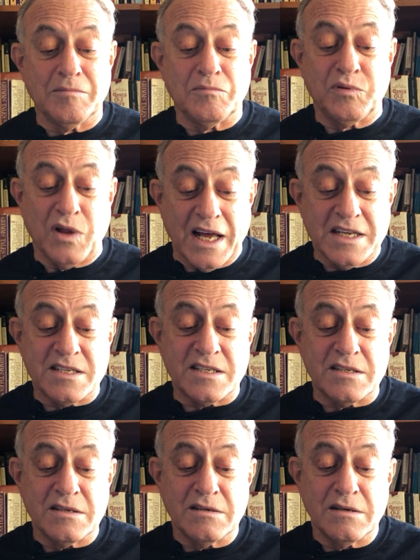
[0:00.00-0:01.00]

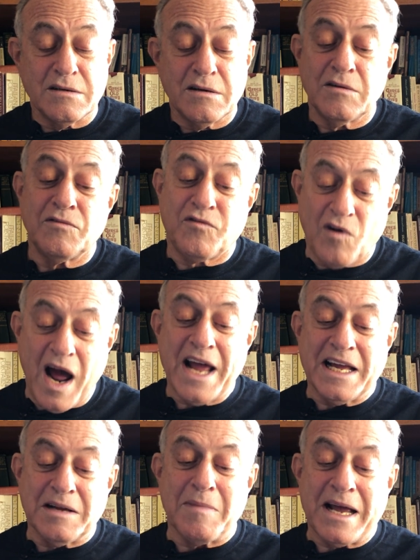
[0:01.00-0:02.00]
Plus,
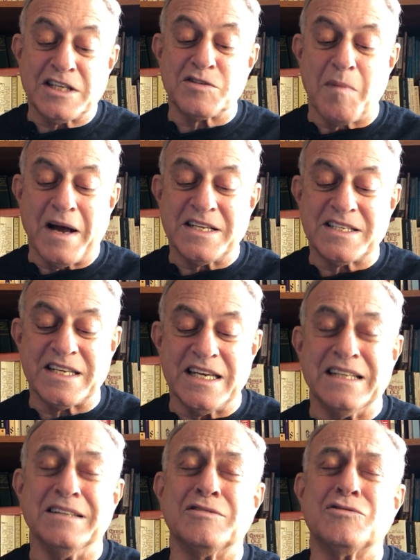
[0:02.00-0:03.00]
frying makes my
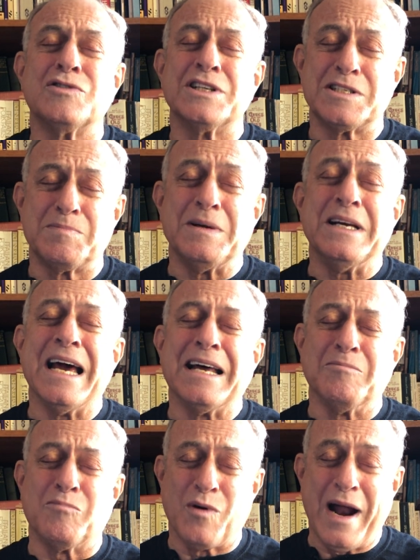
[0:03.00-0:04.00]
skin crispy
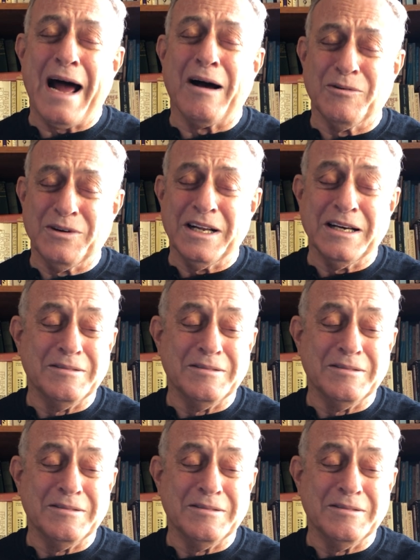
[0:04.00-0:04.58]
and brown."